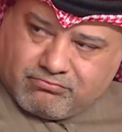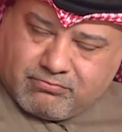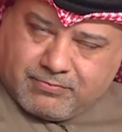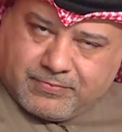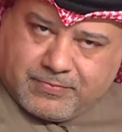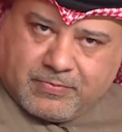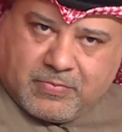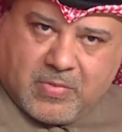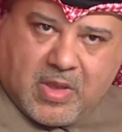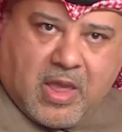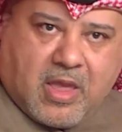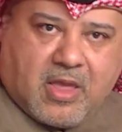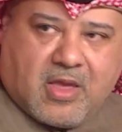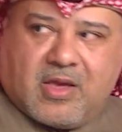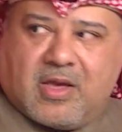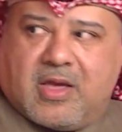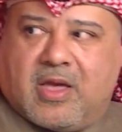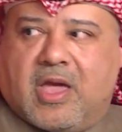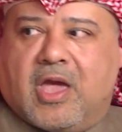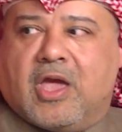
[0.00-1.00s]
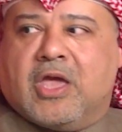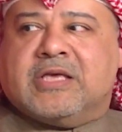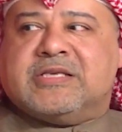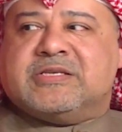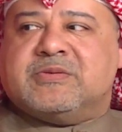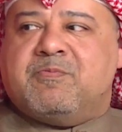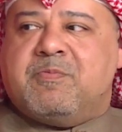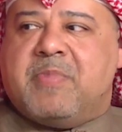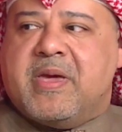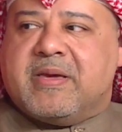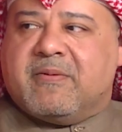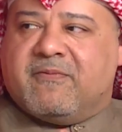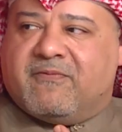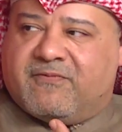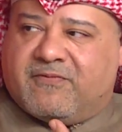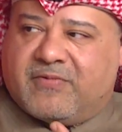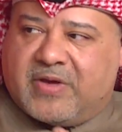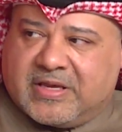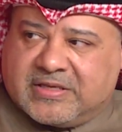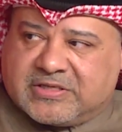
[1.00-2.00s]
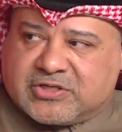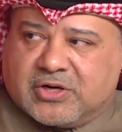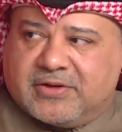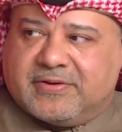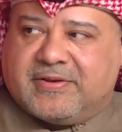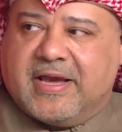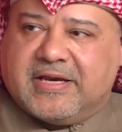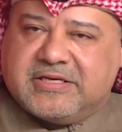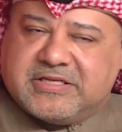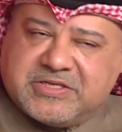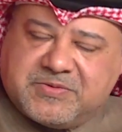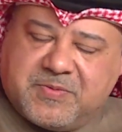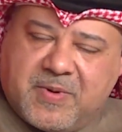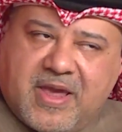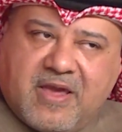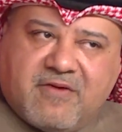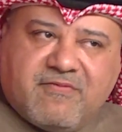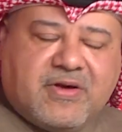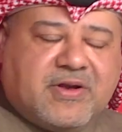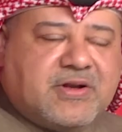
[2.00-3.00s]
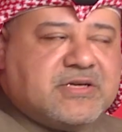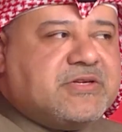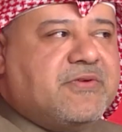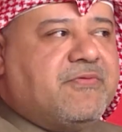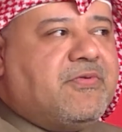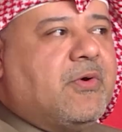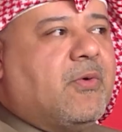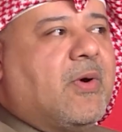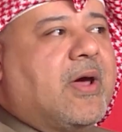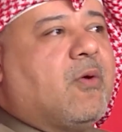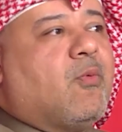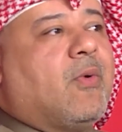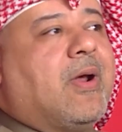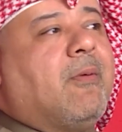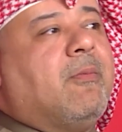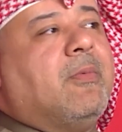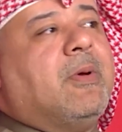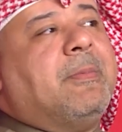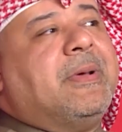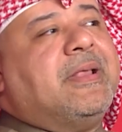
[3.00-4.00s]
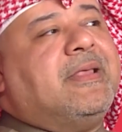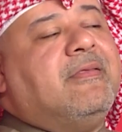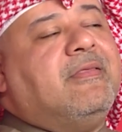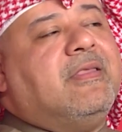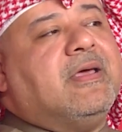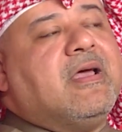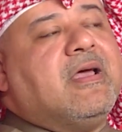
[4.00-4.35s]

Yeah, contagious behavior is everywhere. Contagious behavior is everywhere, but in the